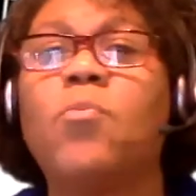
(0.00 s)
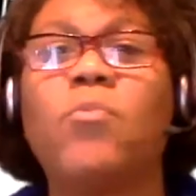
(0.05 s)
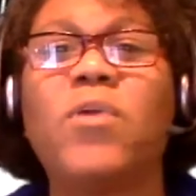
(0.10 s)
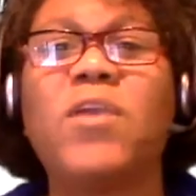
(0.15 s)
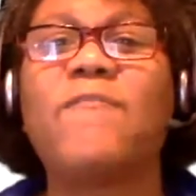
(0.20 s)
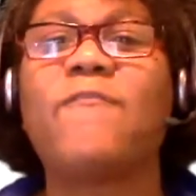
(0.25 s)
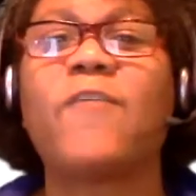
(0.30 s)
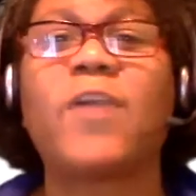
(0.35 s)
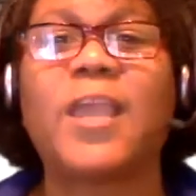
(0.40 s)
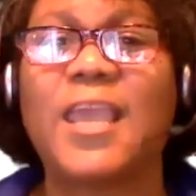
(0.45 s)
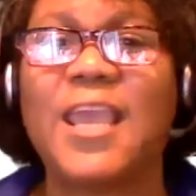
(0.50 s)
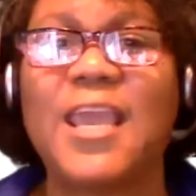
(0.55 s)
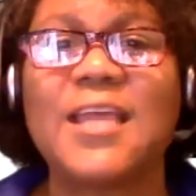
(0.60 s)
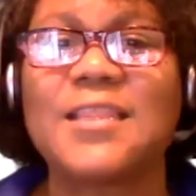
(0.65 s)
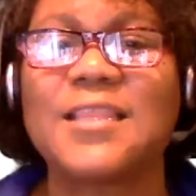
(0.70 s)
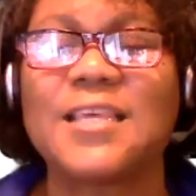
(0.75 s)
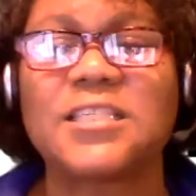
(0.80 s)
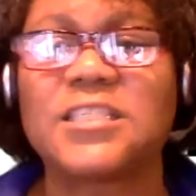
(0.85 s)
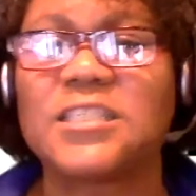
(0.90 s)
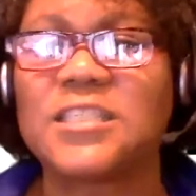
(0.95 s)
We forget
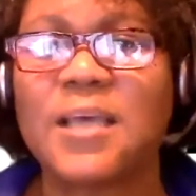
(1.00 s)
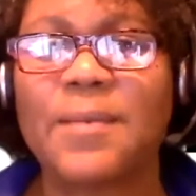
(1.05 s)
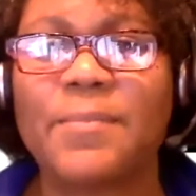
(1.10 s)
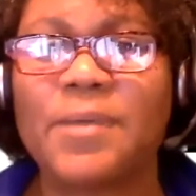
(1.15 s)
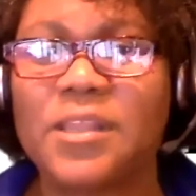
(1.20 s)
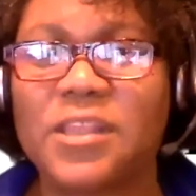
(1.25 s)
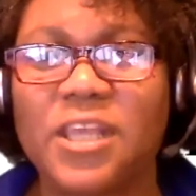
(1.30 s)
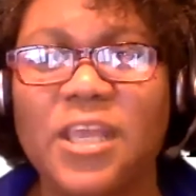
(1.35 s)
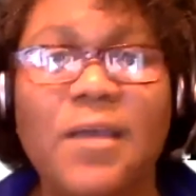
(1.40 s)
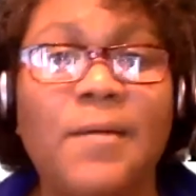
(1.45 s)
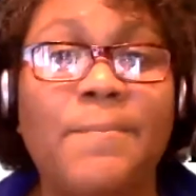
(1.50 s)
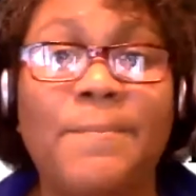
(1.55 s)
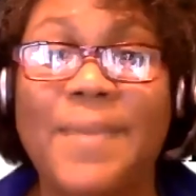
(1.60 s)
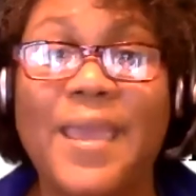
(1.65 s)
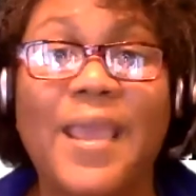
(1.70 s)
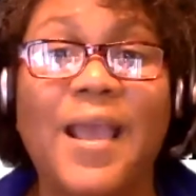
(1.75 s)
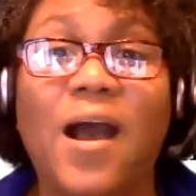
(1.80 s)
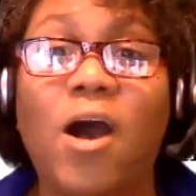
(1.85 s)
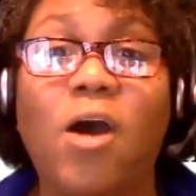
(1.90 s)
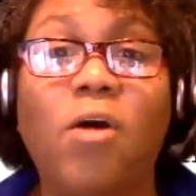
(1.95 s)
that some of them
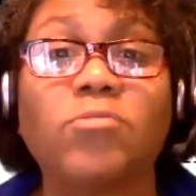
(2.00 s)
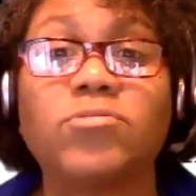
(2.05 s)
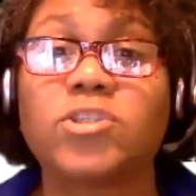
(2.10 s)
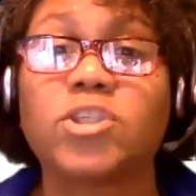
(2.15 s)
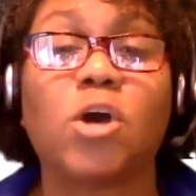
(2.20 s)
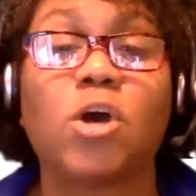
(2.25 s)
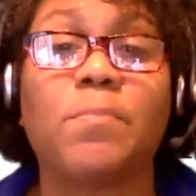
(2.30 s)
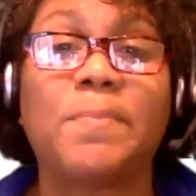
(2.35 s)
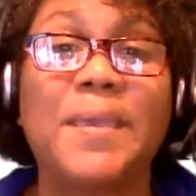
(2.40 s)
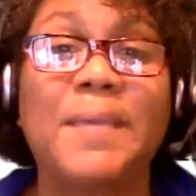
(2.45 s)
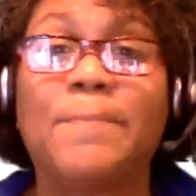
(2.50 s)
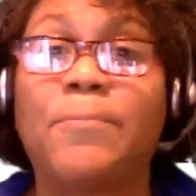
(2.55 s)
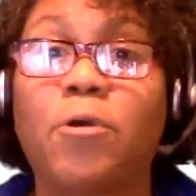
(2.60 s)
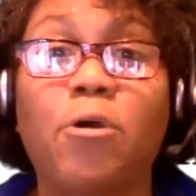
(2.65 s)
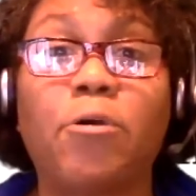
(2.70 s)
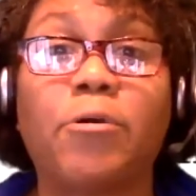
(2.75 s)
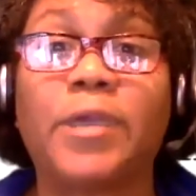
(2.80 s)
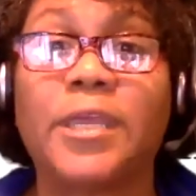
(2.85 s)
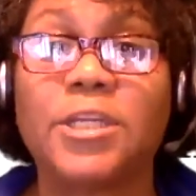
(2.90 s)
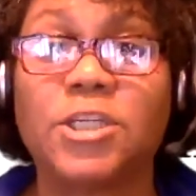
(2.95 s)
may also be
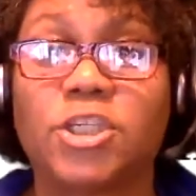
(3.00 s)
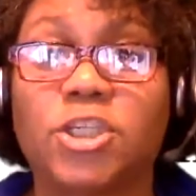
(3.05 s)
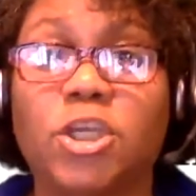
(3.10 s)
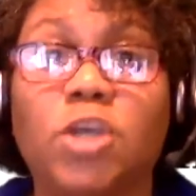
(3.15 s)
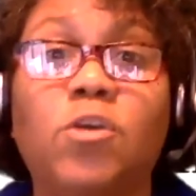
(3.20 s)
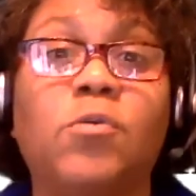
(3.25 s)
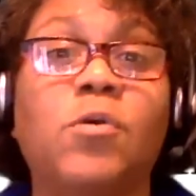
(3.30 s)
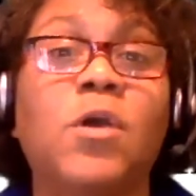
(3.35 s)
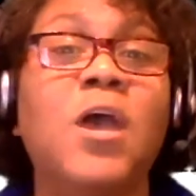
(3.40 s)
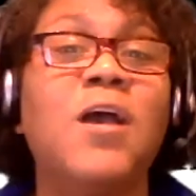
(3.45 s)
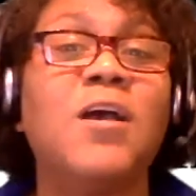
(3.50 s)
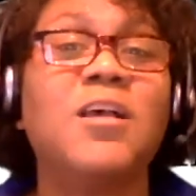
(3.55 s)
broken too.